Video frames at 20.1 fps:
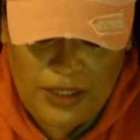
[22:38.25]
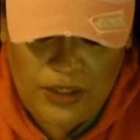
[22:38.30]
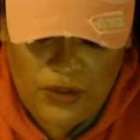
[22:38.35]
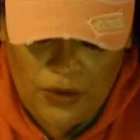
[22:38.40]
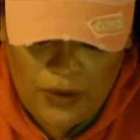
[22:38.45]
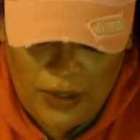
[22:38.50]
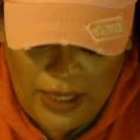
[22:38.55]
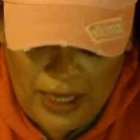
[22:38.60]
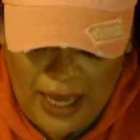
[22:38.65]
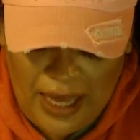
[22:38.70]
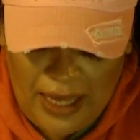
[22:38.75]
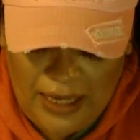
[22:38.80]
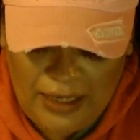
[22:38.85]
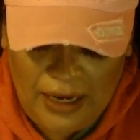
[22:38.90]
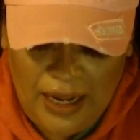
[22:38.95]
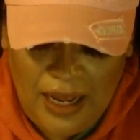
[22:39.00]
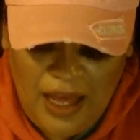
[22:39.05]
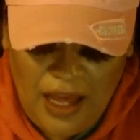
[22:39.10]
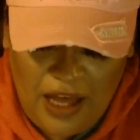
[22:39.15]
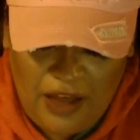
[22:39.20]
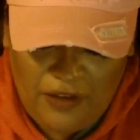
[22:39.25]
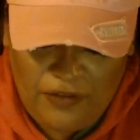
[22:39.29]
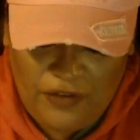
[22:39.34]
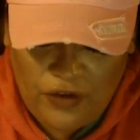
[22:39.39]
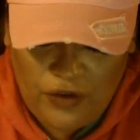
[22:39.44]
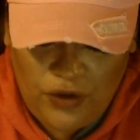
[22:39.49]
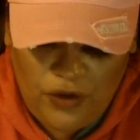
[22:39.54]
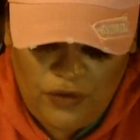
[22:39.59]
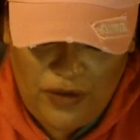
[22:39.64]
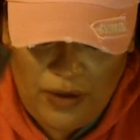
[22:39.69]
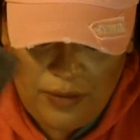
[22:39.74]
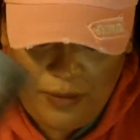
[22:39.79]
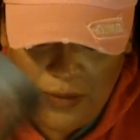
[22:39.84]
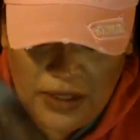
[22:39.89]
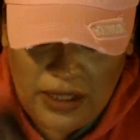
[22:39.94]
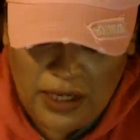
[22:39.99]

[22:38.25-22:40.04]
So again, I feel November is